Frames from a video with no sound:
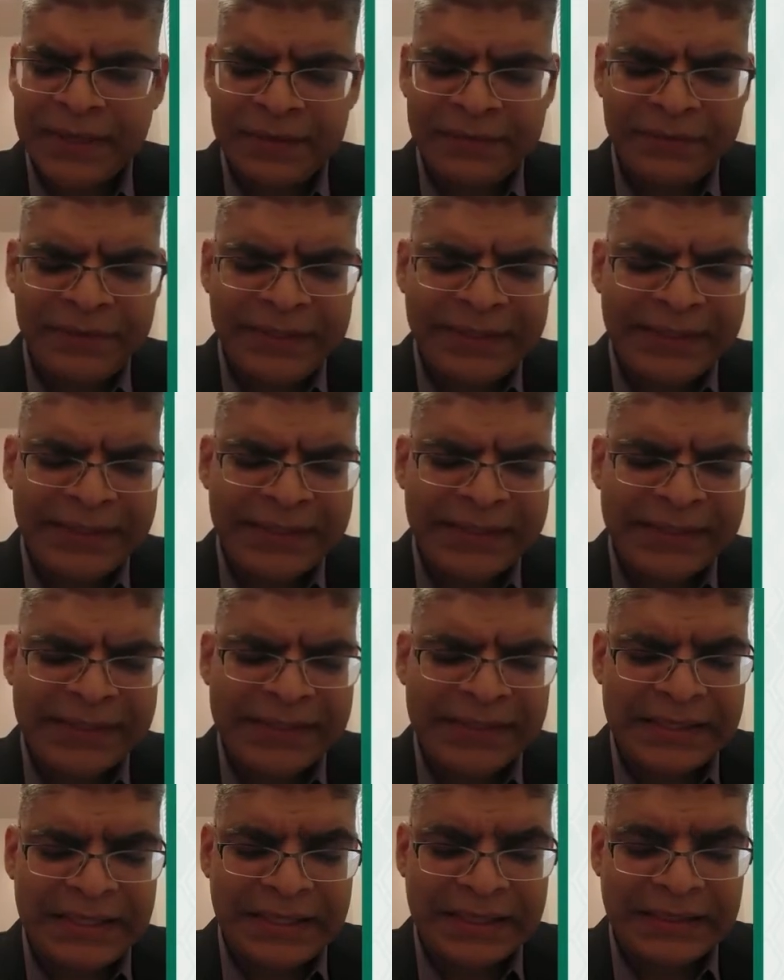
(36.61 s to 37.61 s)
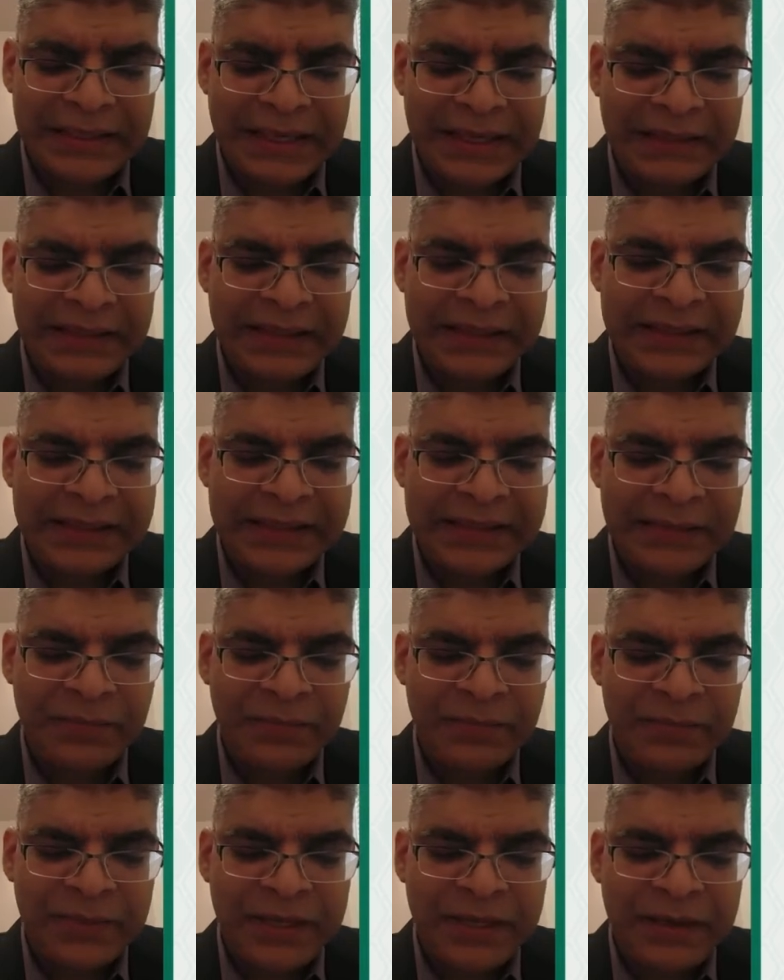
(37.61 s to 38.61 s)
really just acknowledge
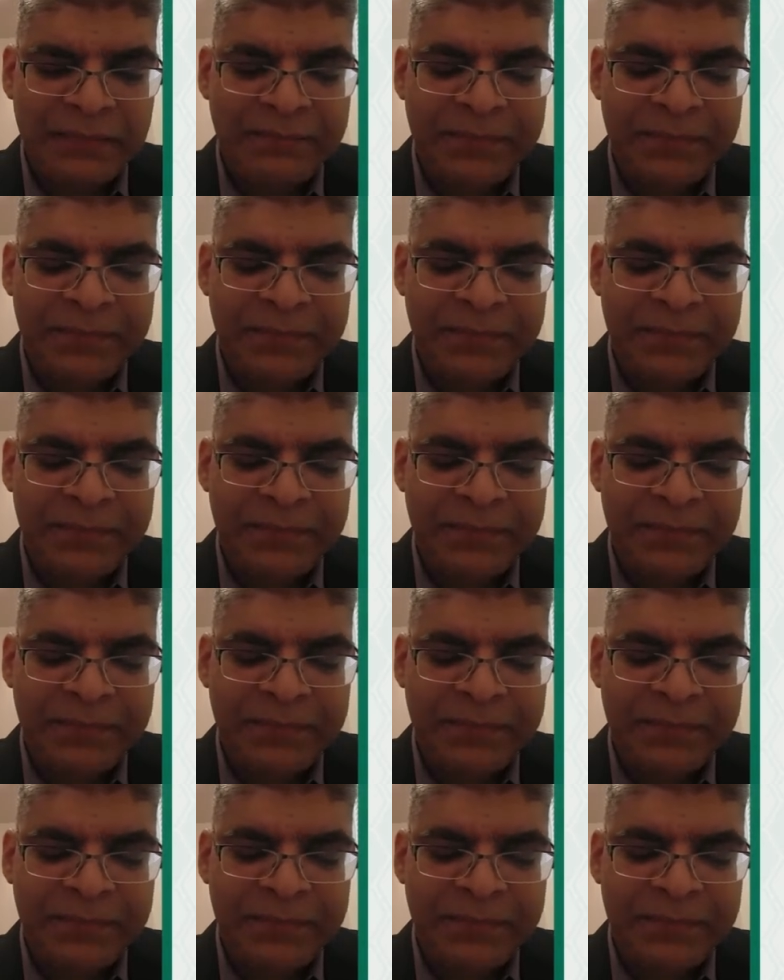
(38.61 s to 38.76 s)
some